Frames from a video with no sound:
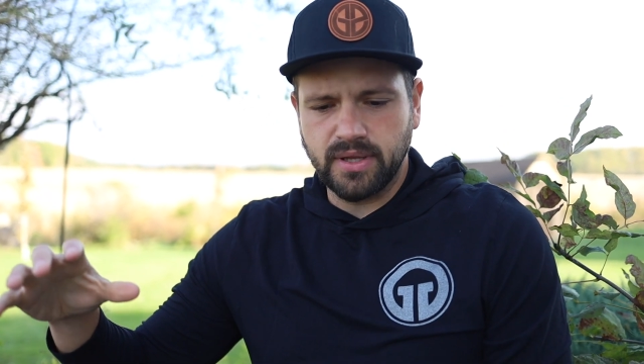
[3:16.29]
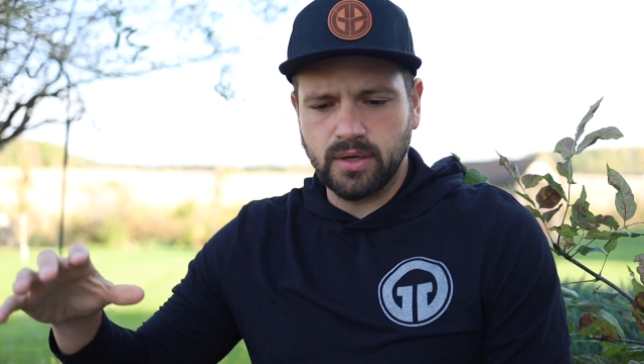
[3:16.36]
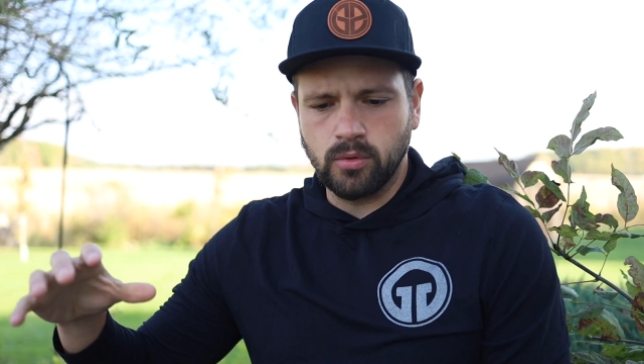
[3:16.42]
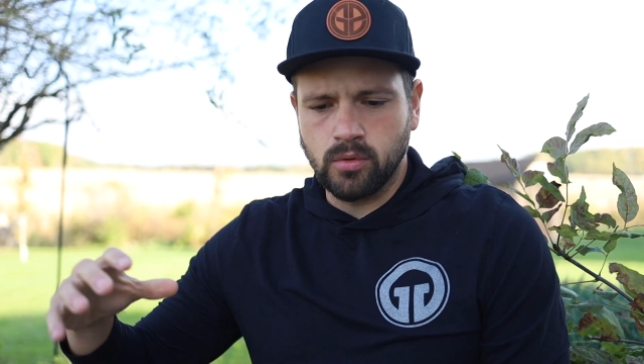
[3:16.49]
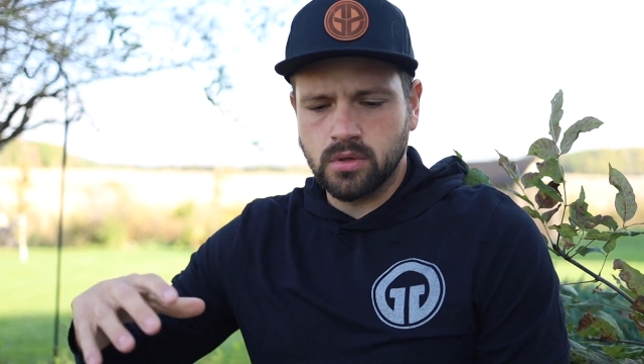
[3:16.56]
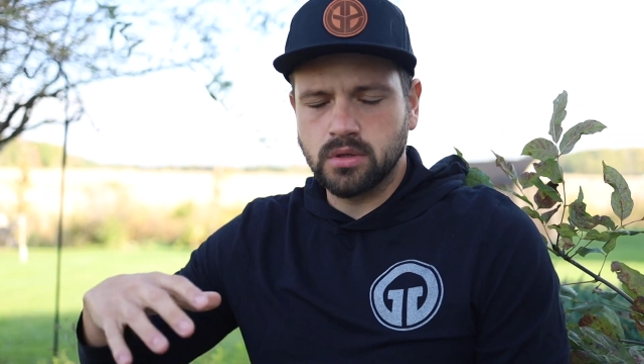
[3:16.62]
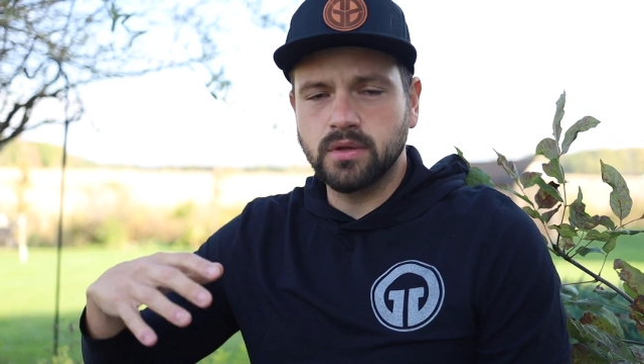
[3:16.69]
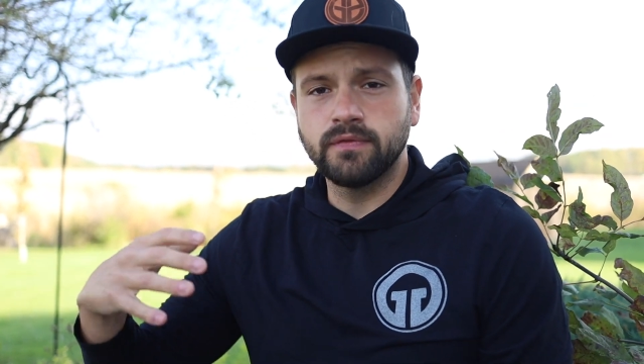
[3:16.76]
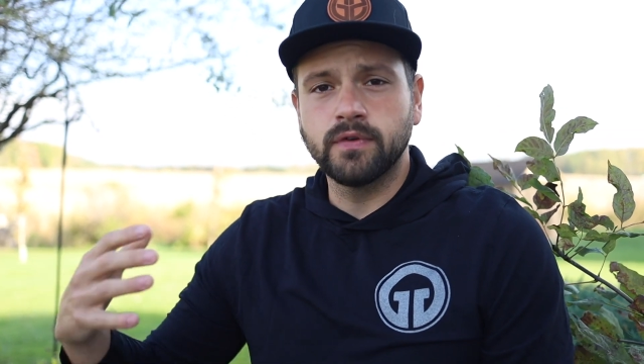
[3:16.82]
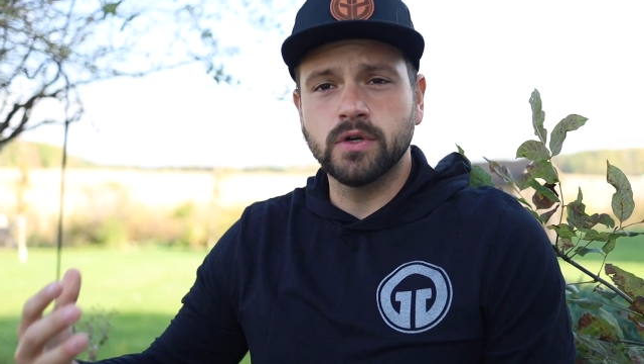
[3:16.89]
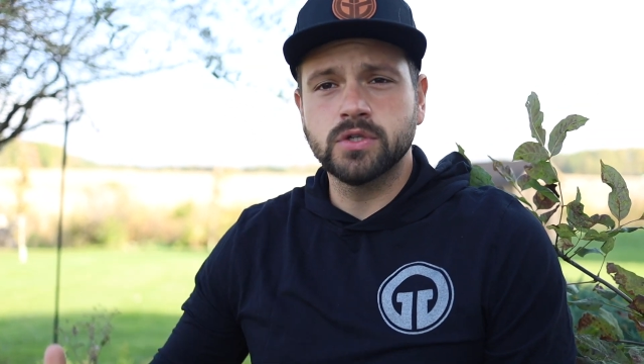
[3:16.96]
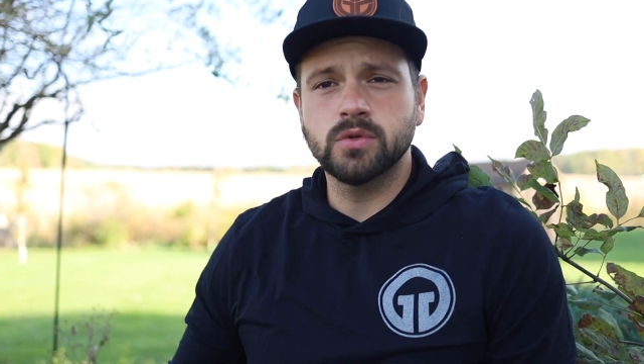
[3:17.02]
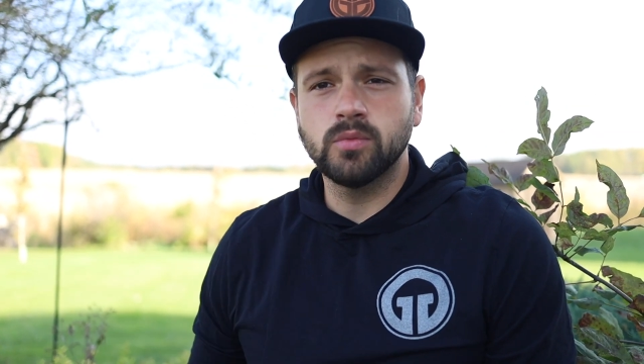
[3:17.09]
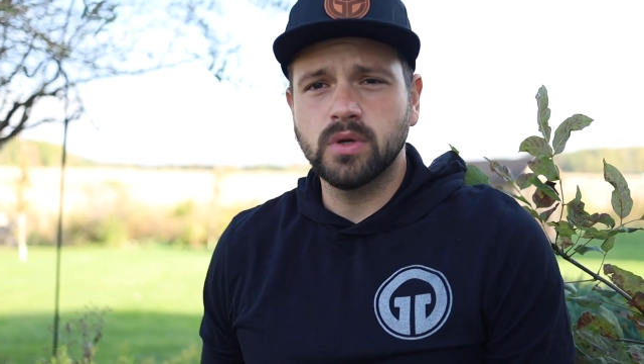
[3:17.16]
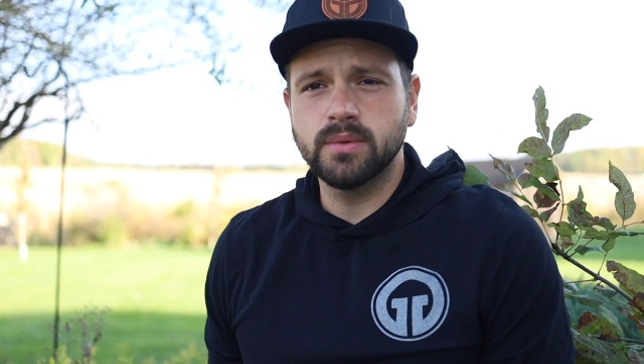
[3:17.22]
that ordered the
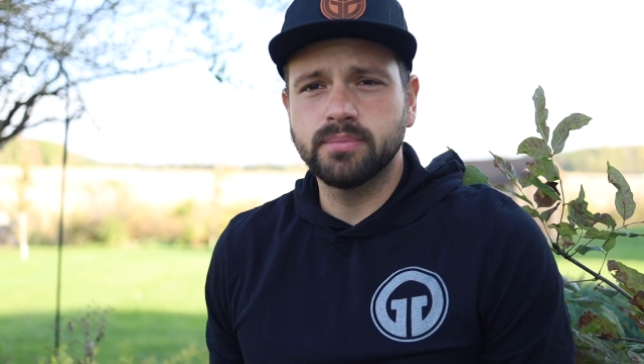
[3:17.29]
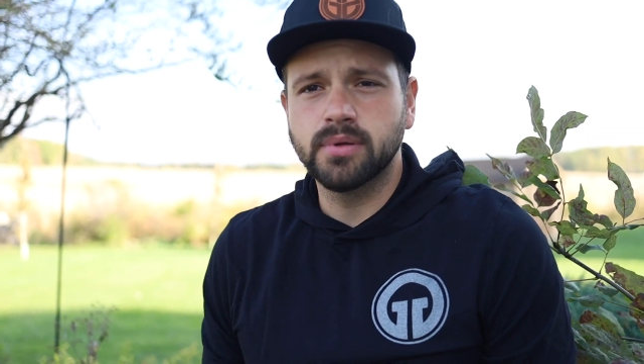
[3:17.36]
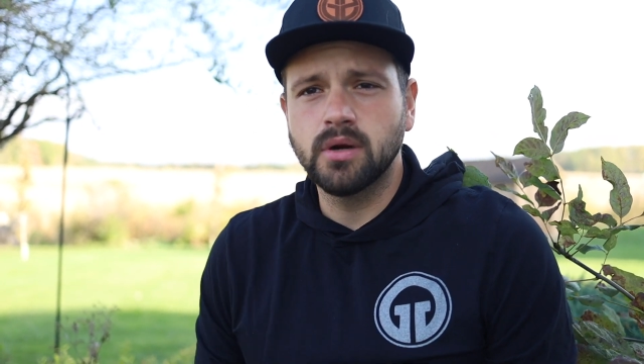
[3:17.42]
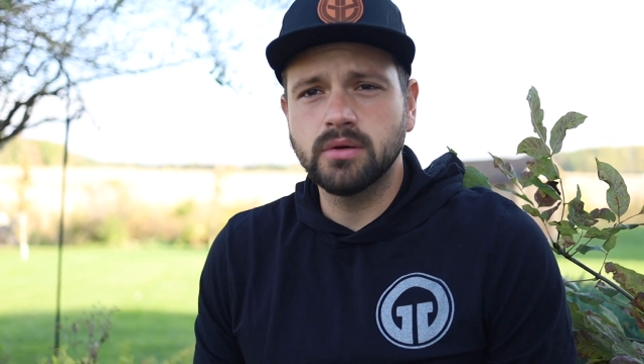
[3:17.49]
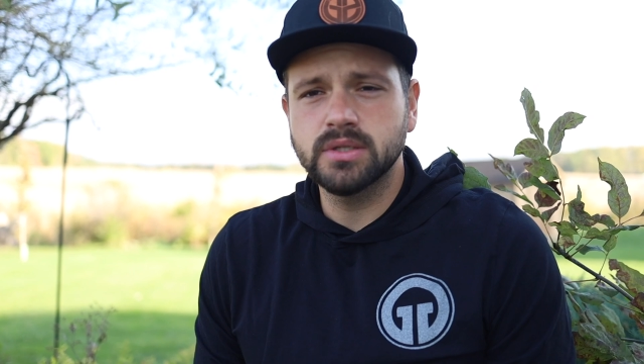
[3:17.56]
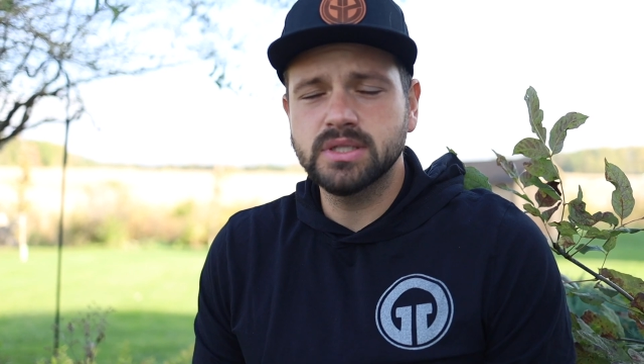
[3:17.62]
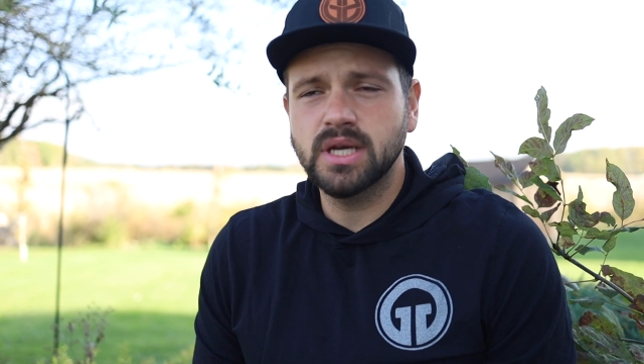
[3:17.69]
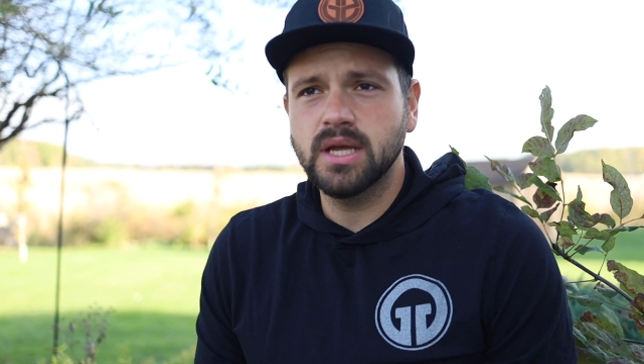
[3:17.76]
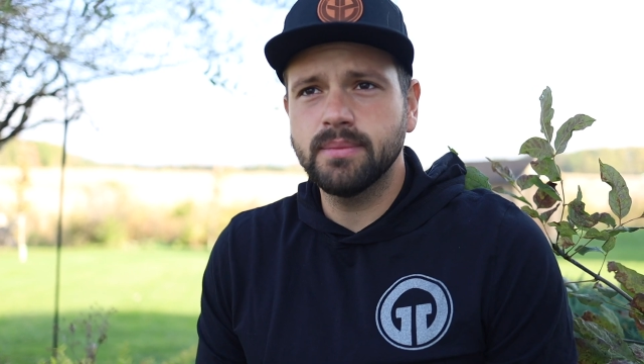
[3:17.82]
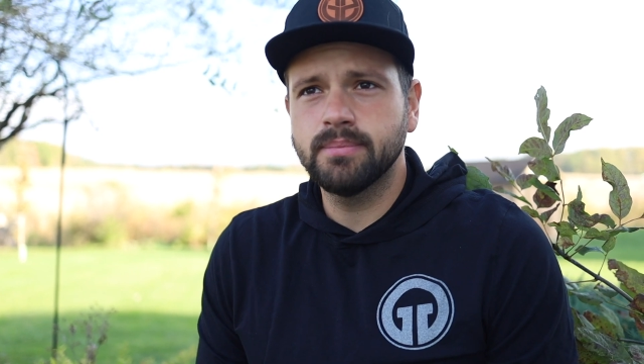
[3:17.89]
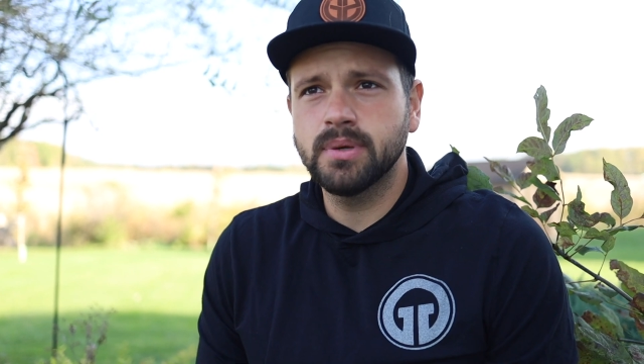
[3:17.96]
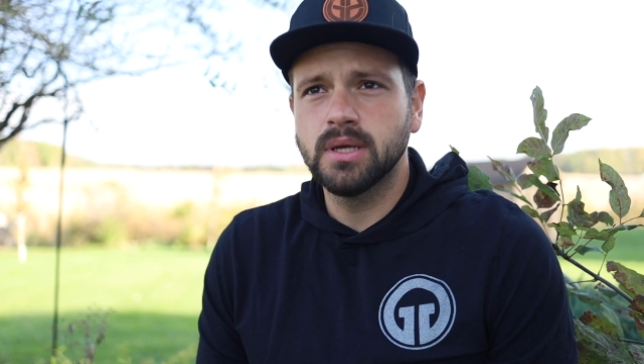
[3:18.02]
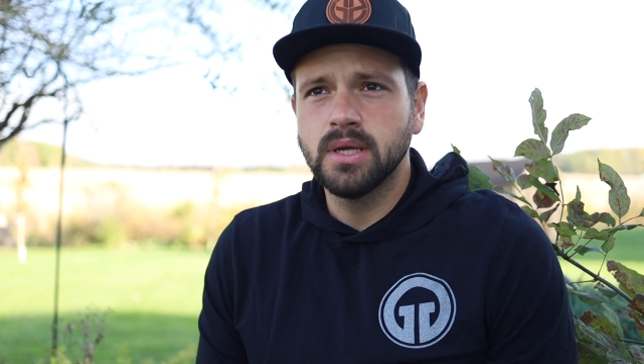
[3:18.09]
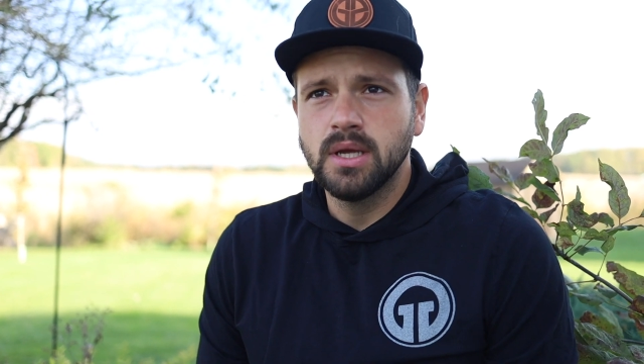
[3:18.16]
version 1 prototype